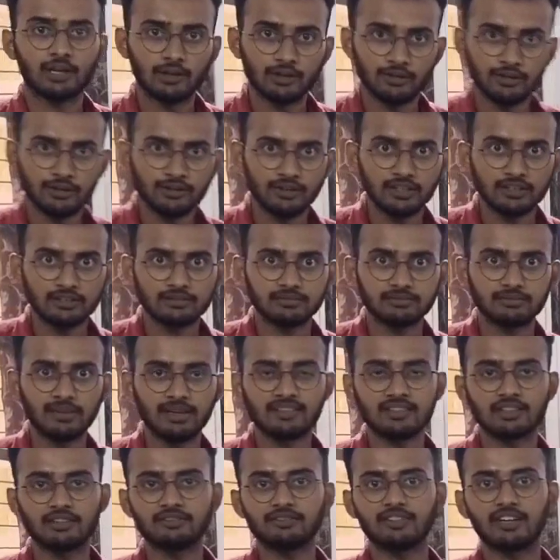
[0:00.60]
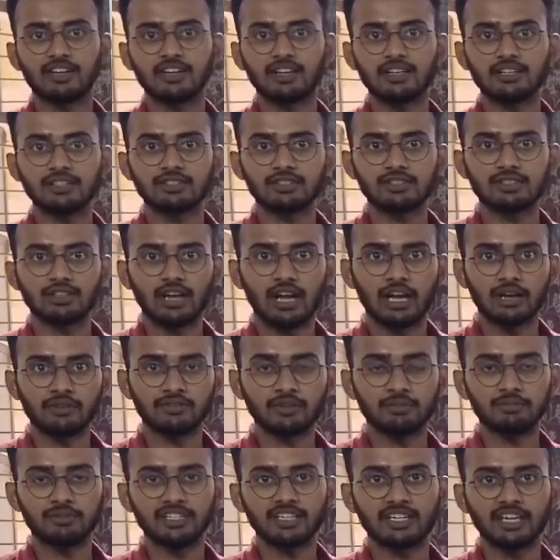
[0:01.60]
Hello everyone, myself Maharaj. I
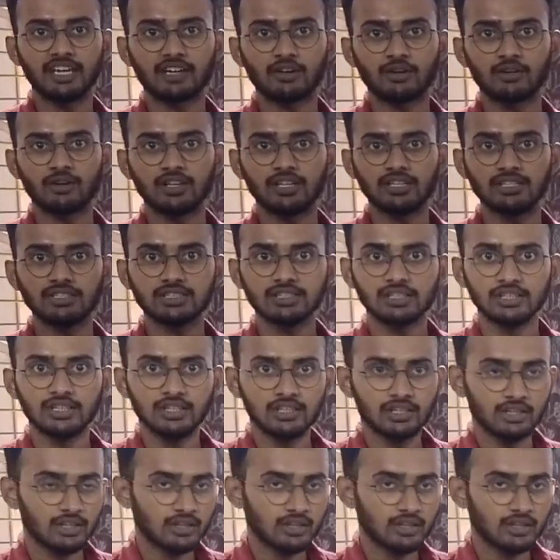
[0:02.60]
am from DKR College.